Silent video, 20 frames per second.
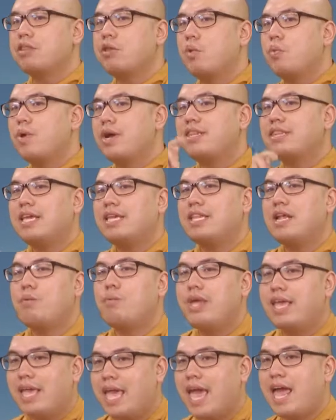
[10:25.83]
the one thing that
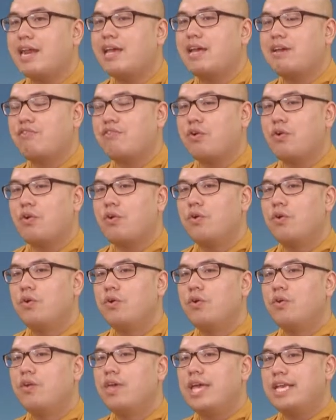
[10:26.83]
we can control
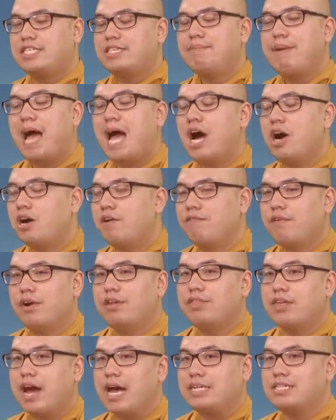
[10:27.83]
is the power of our
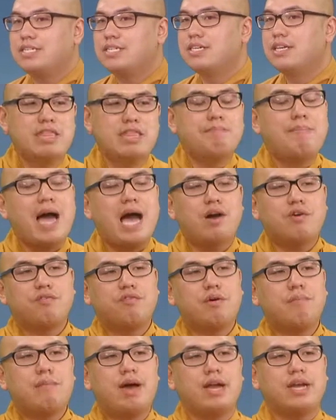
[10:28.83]
thoughts, power of
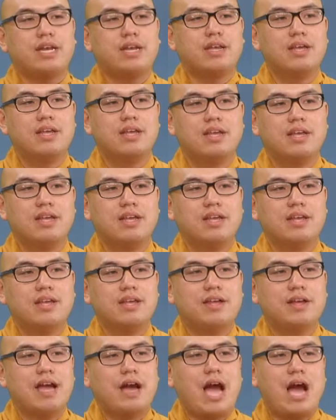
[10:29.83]
our mind.
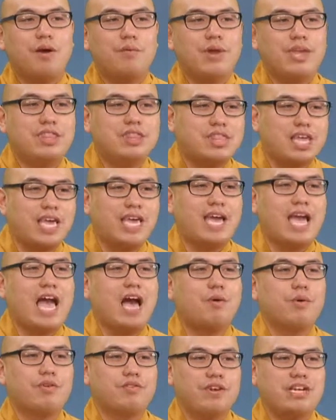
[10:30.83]
How we think,
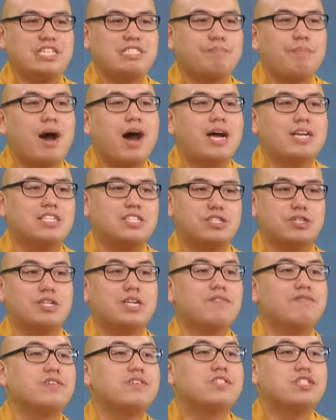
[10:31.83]
how we respond to
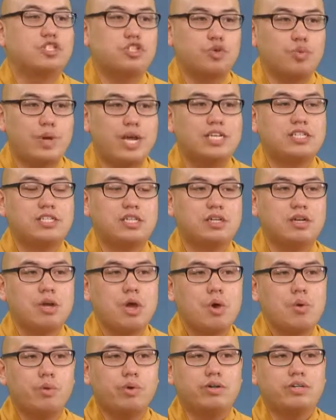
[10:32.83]
different situations
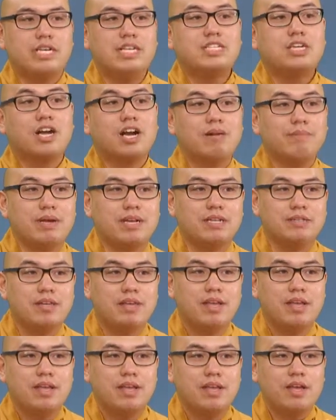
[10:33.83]
will determine
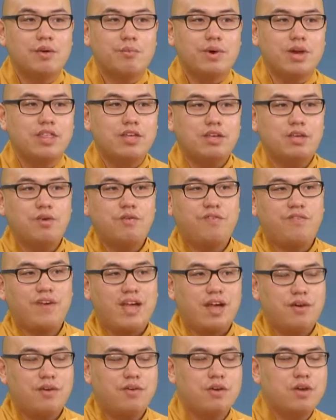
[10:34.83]
whether you
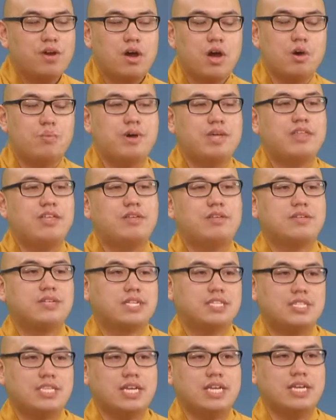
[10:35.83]
fail or whether you
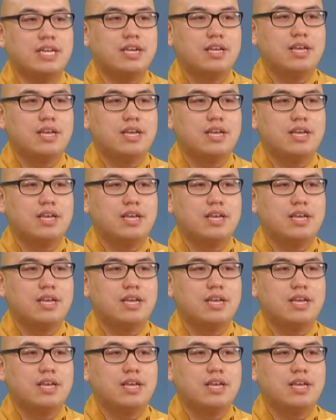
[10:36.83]
succeed.